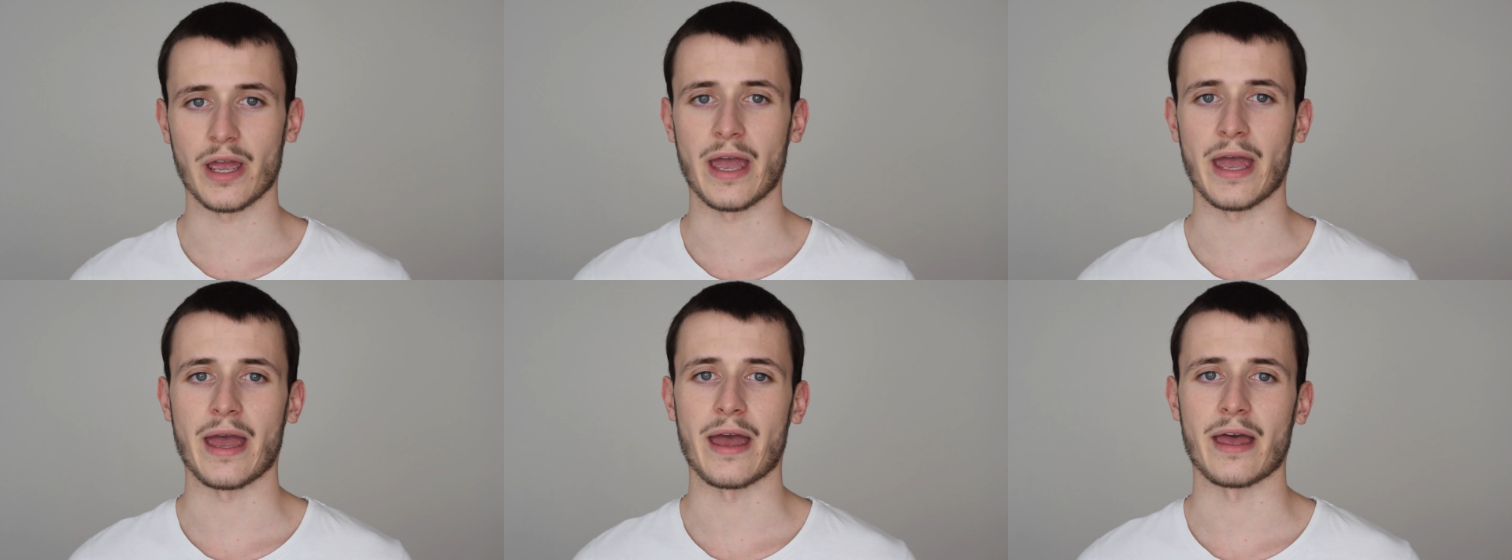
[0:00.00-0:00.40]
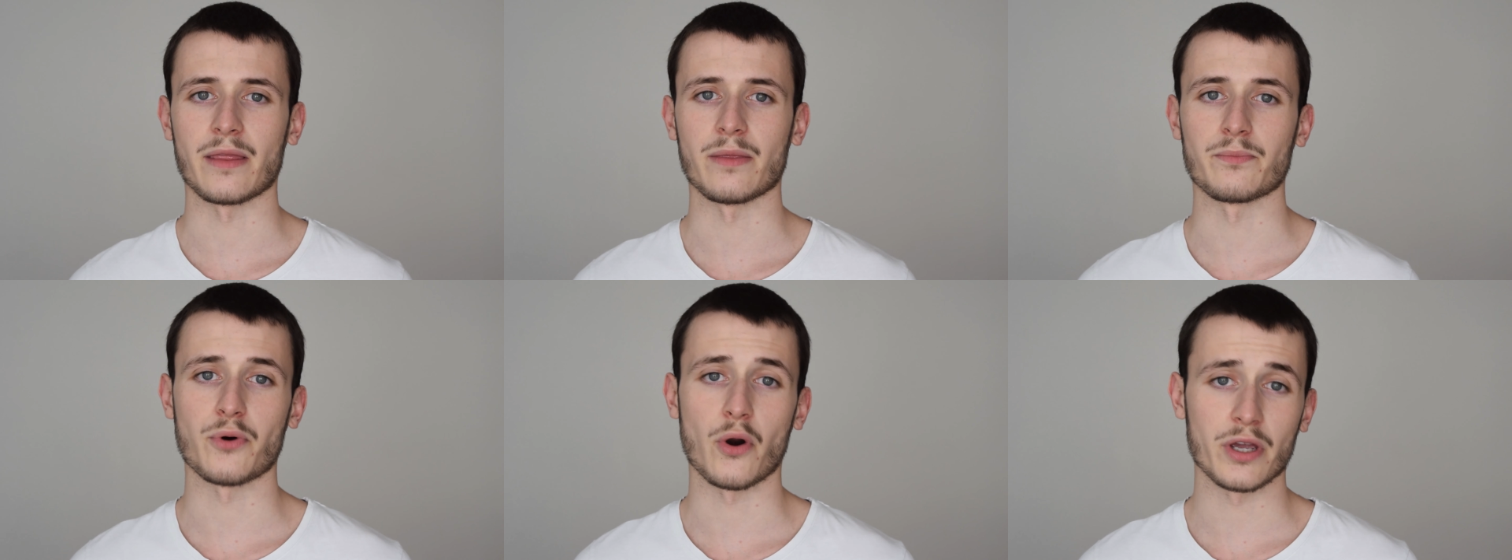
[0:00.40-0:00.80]

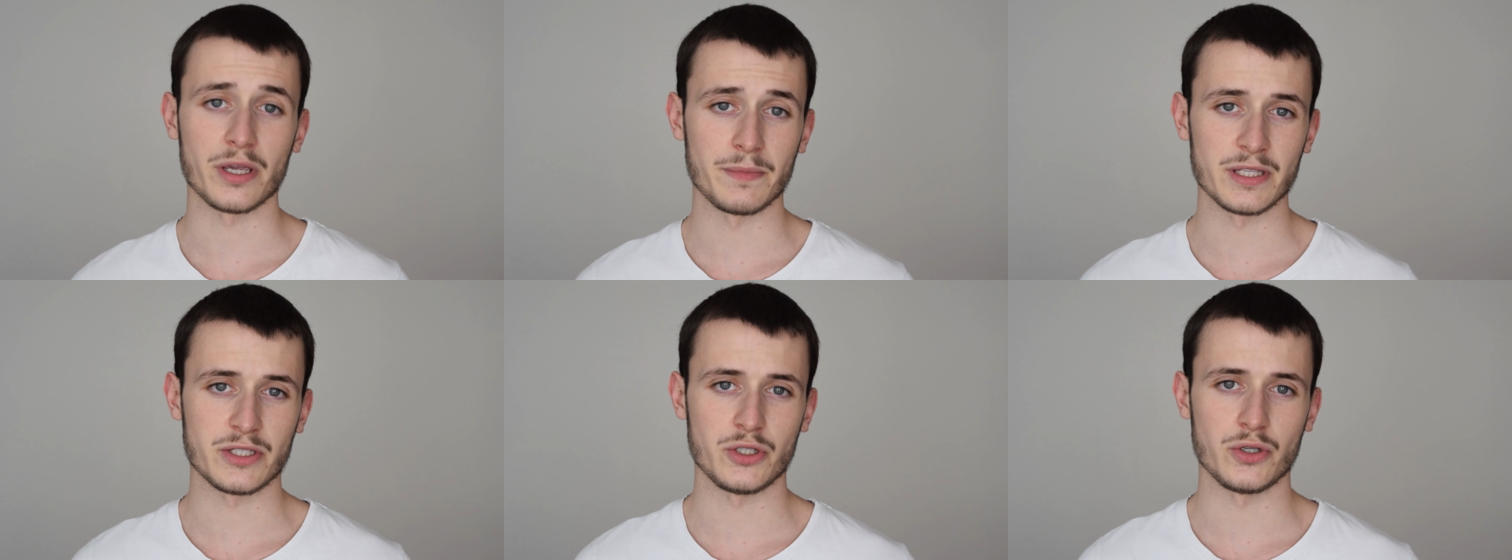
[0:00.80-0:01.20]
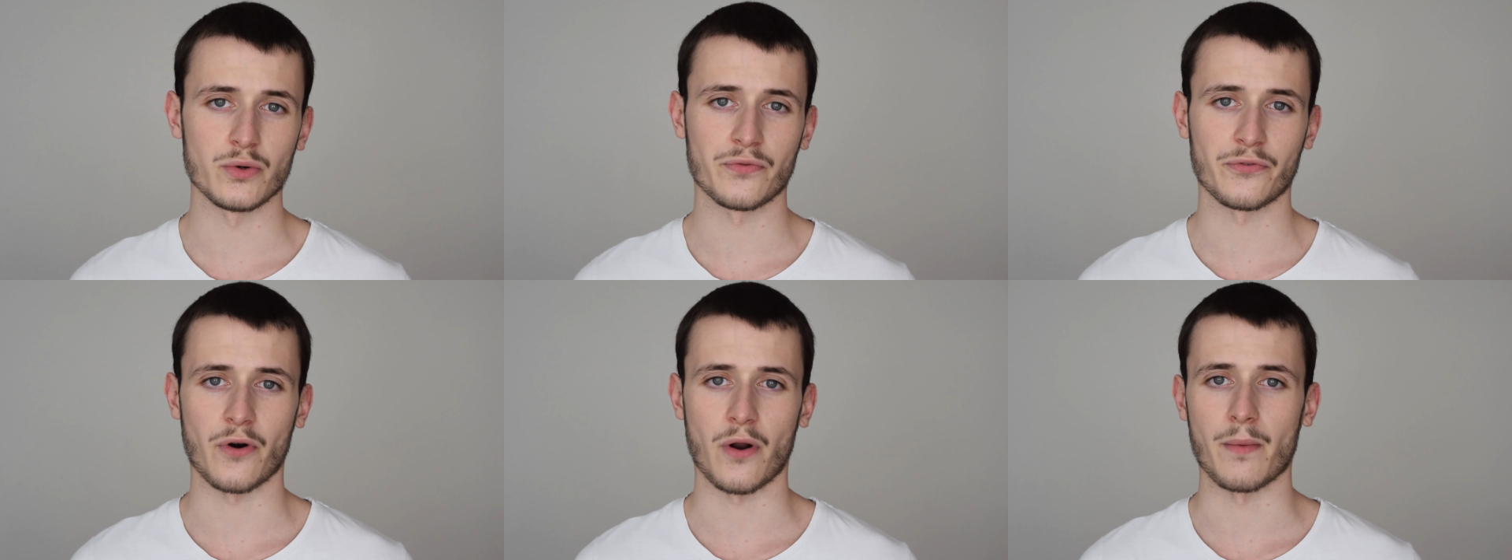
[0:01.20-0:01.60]
and prohibit you
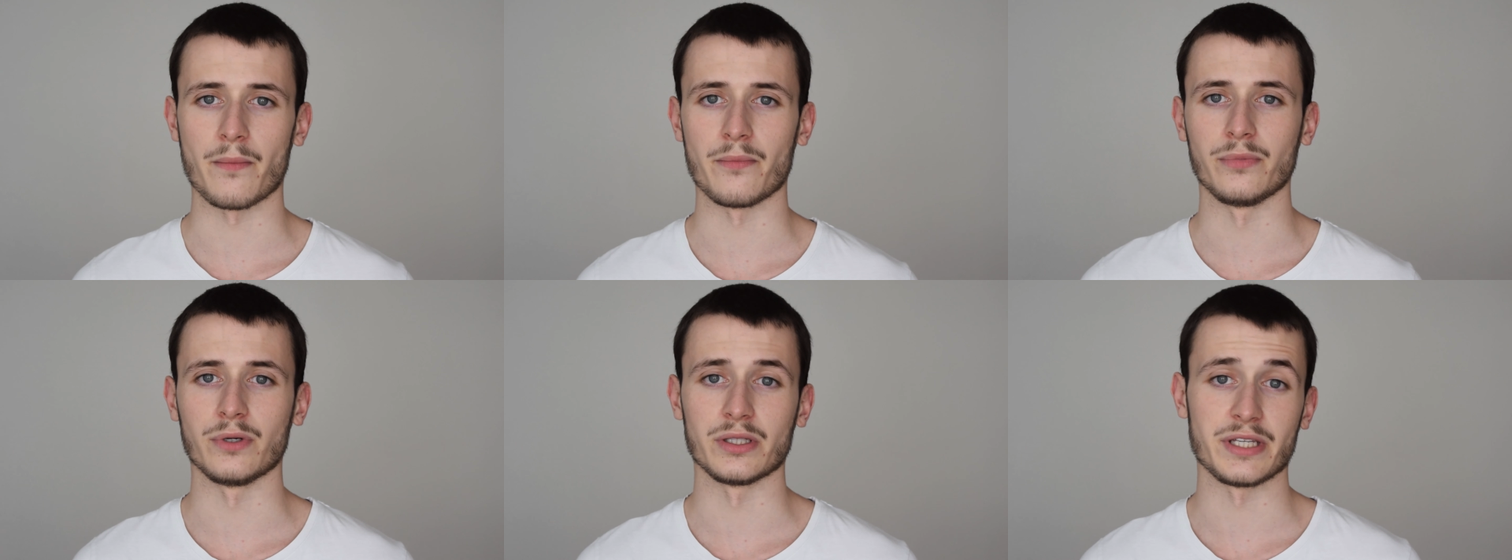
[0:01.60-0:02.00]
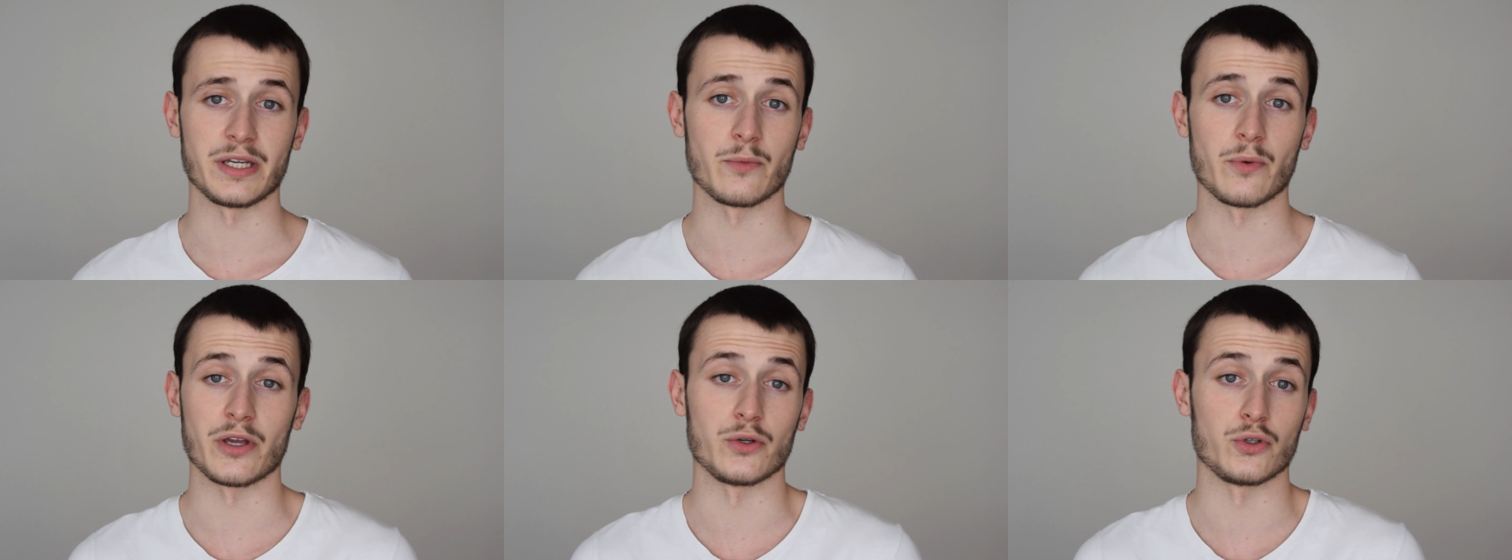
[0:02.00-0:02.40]
from building
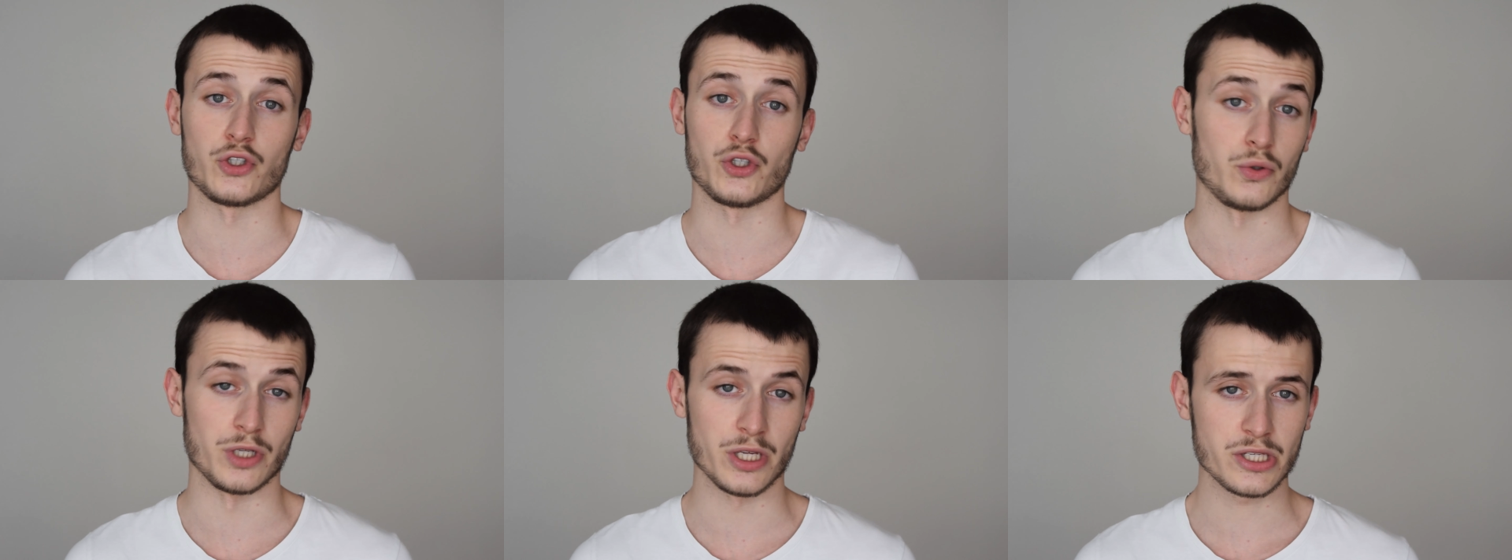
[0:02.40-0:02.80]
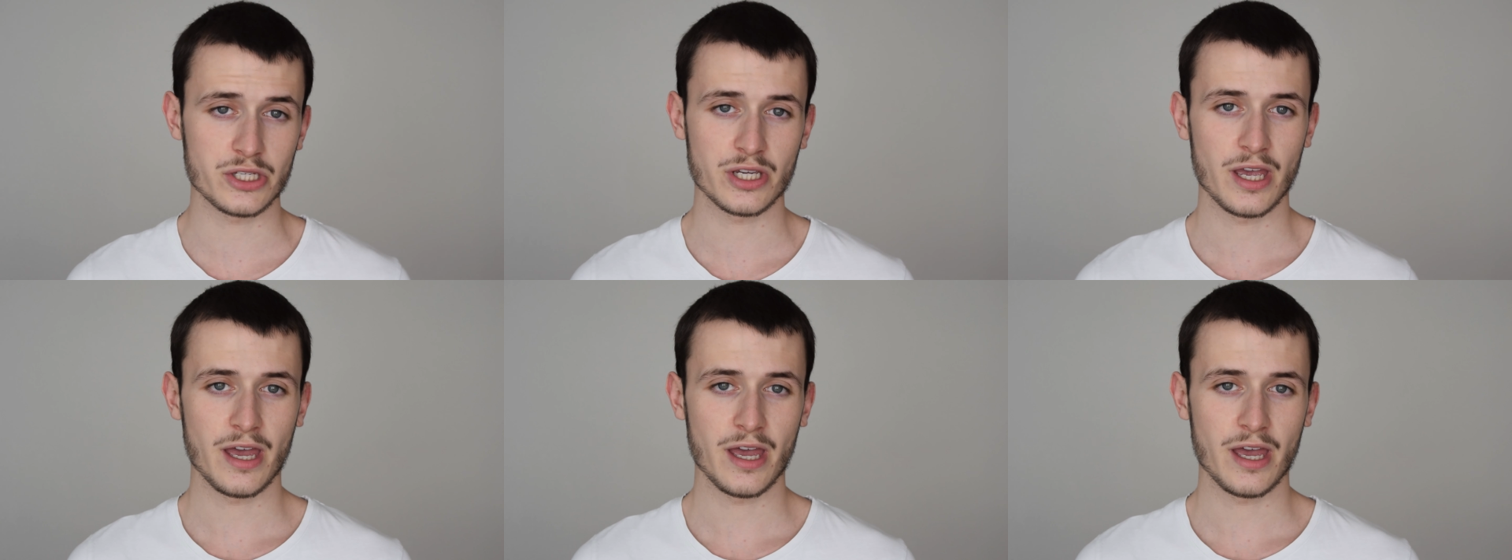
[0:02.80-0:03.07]
where you shouldn't,